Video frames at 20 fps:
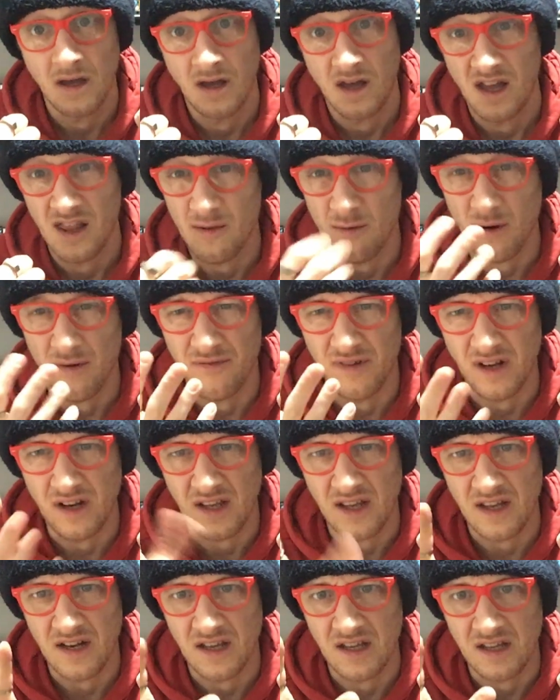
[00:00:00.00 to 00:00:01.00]
and there weren't
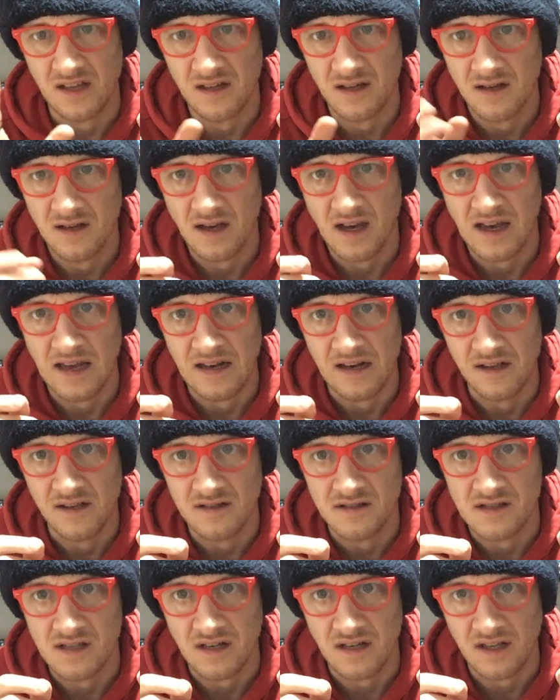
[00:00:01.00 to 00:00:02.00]
really any
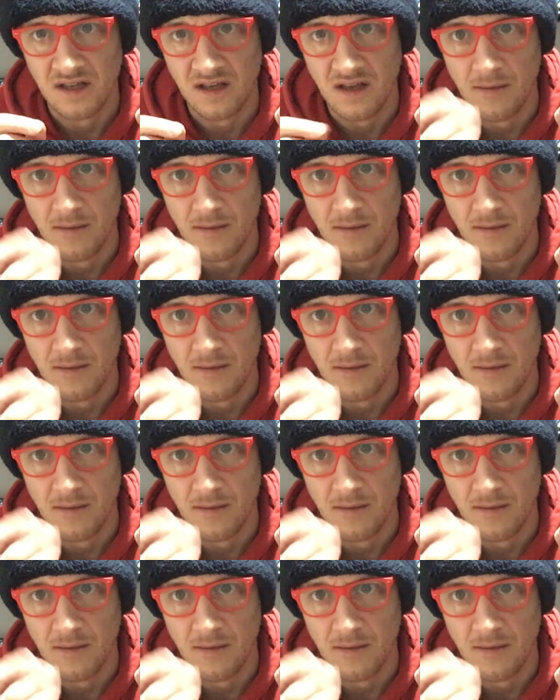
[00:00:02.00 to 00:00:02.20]
aliens in it.